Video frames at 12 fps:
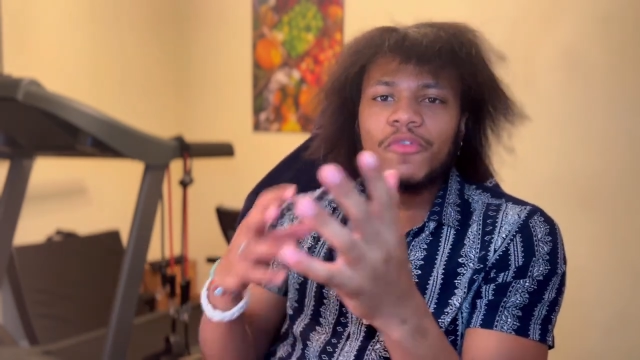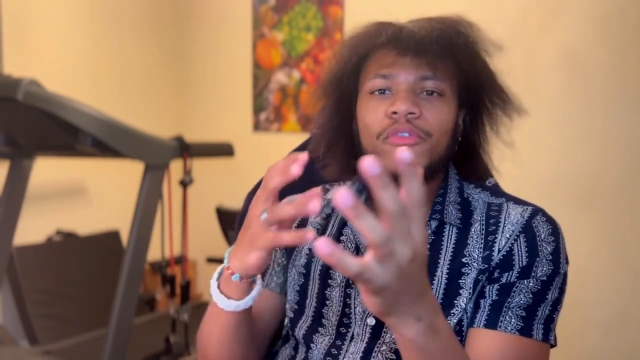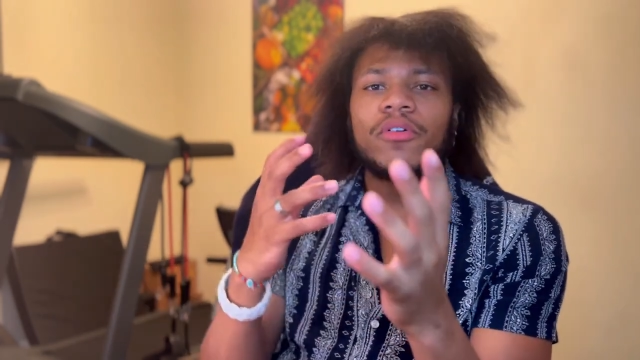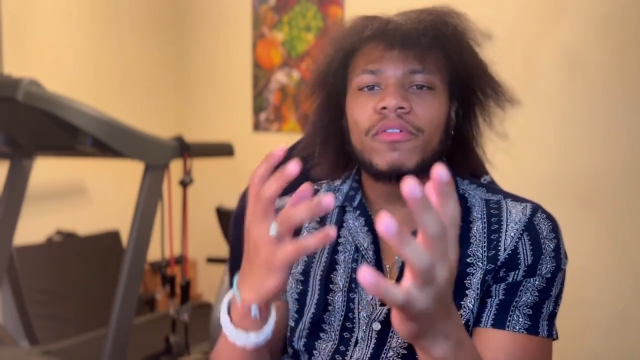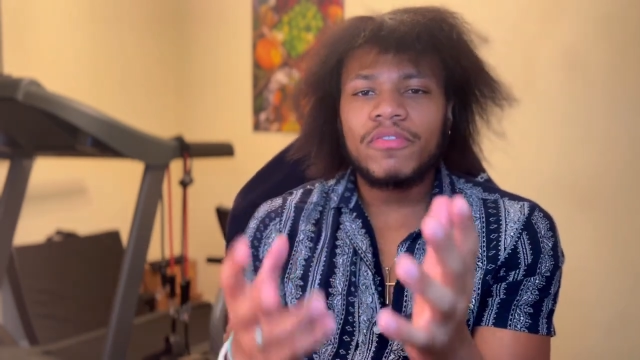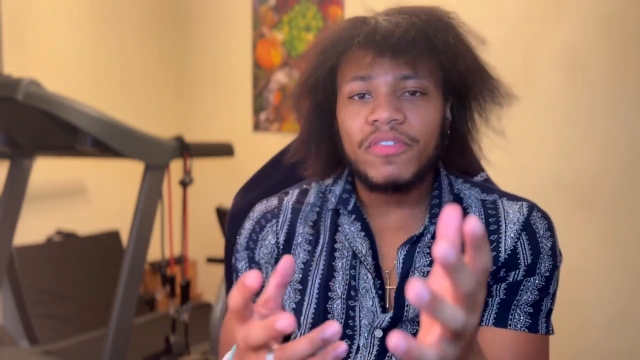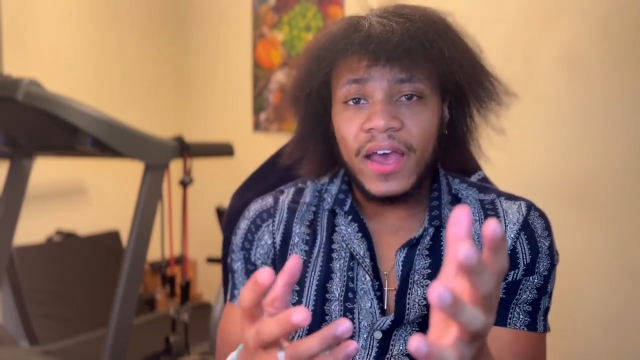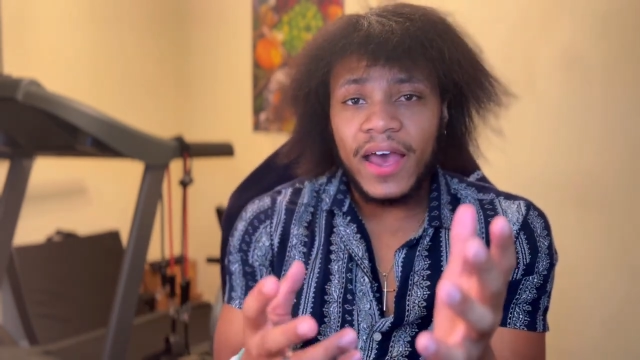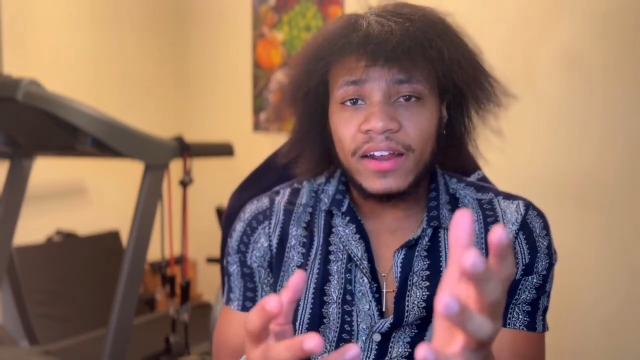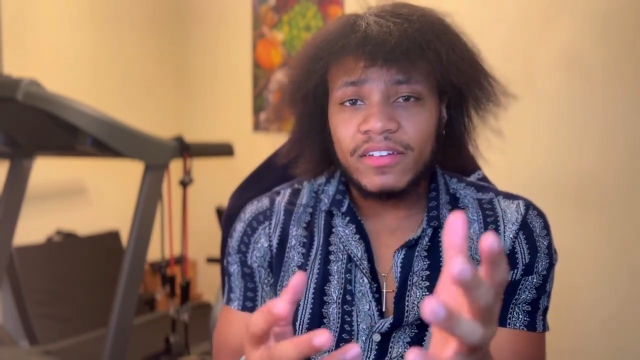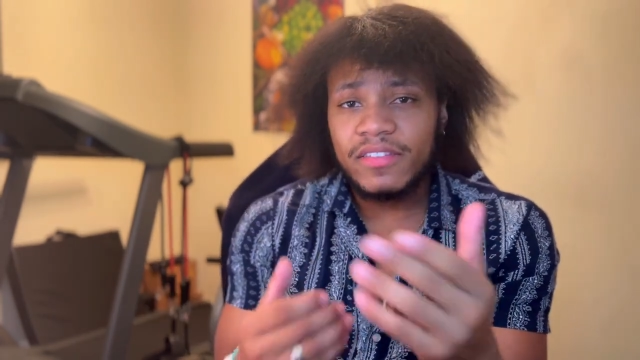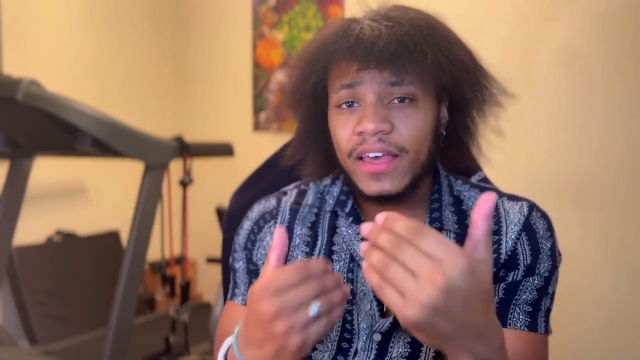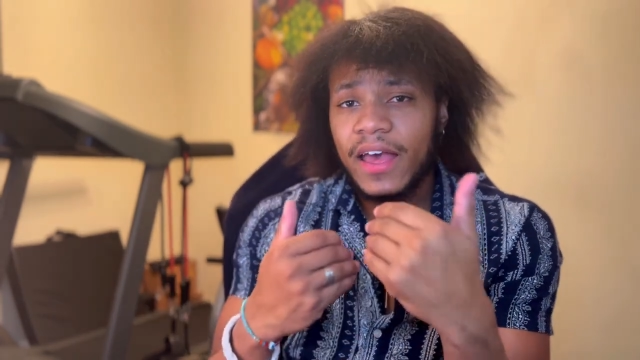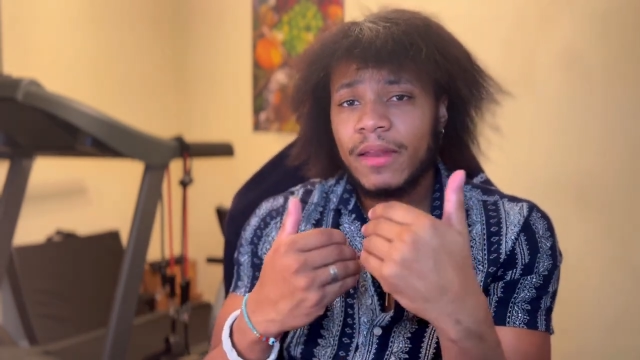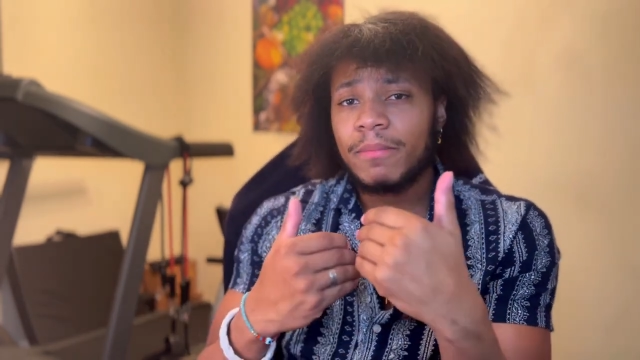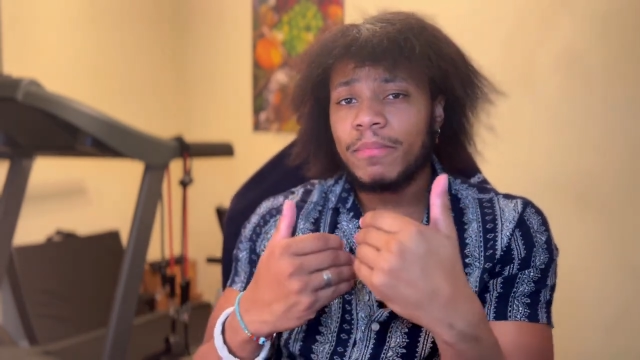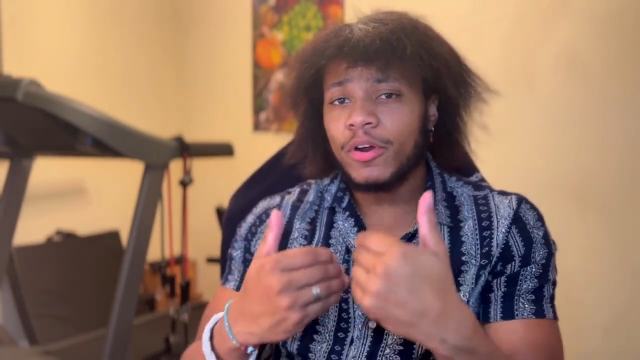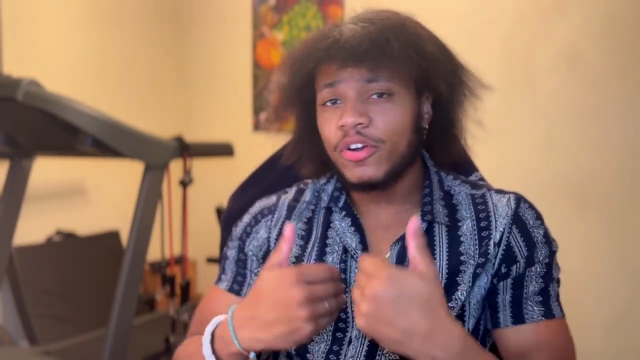for a fact
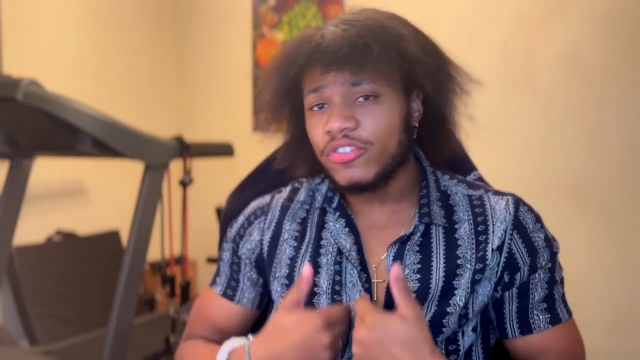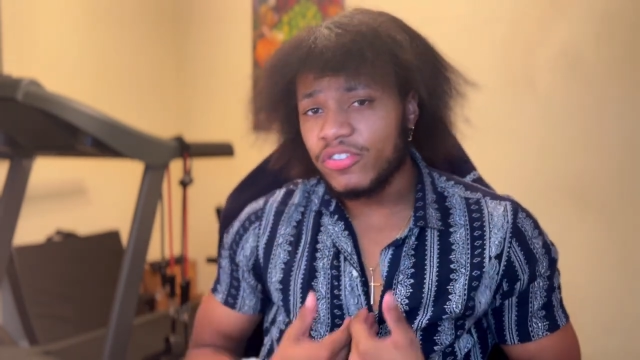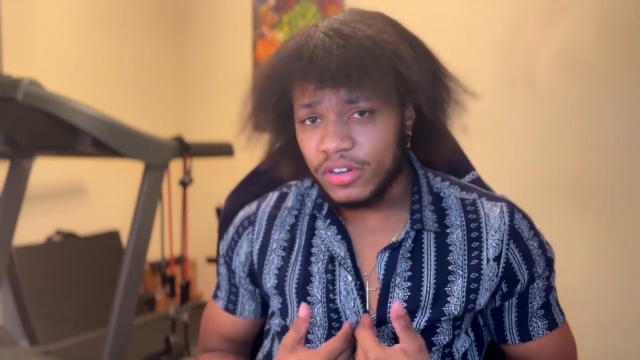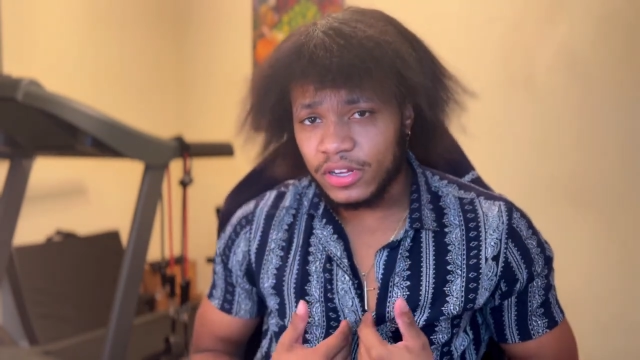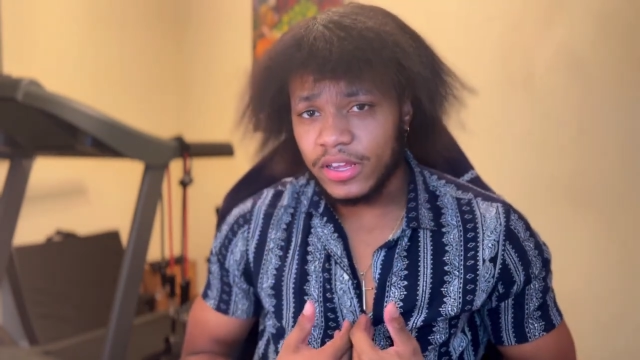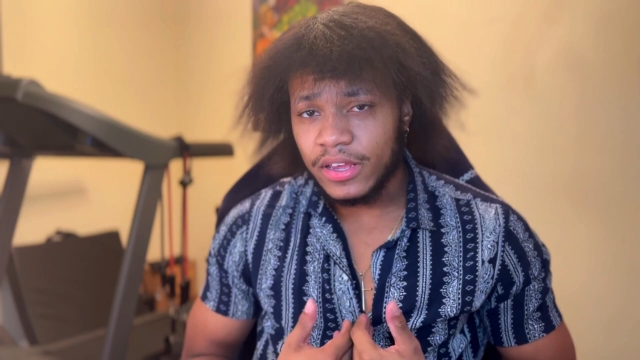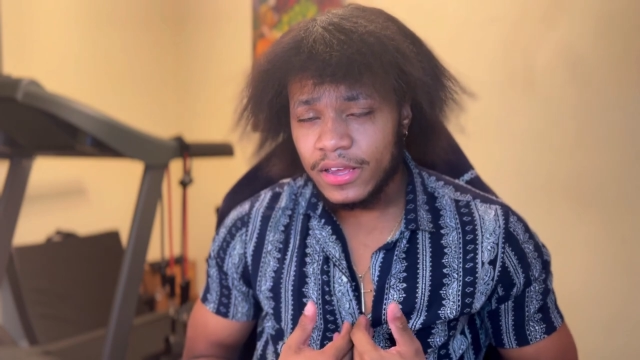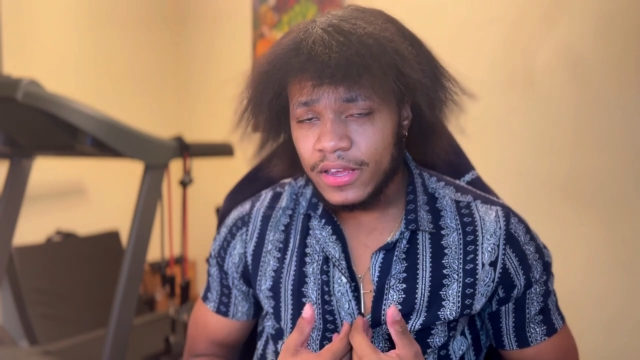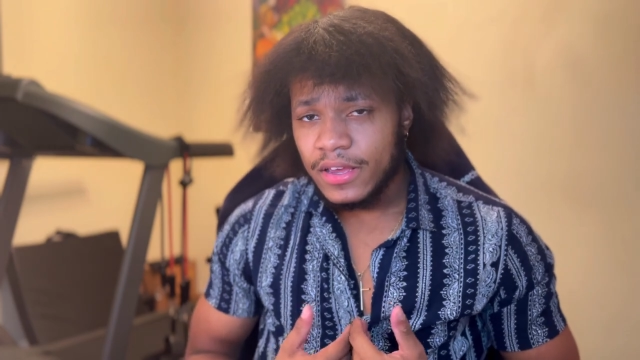that personally,